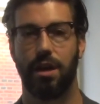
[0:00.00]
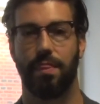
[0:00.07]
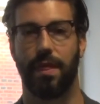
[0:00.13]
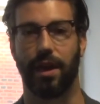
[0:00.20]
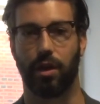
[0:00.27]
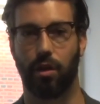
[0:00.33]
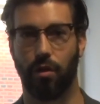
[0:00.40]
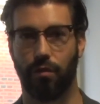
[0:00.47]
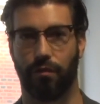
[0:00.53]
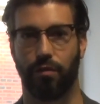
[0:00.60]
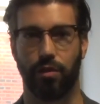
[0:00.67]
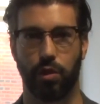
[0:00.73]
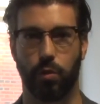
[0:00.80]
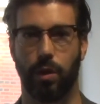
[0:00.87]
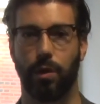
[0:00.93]
They go through
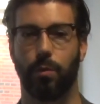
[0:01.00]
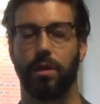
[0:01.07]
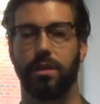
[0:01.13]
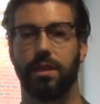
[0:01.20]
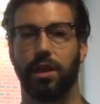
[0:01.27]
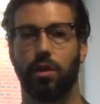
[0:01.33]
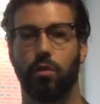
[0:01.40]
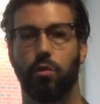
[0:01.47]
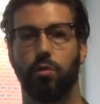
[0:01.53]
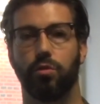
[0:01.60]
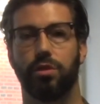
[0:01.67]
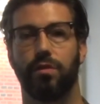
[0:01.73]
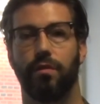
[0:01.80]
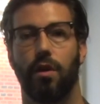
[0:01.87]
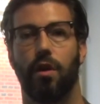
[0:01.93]
the 21-day
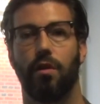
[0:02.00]
course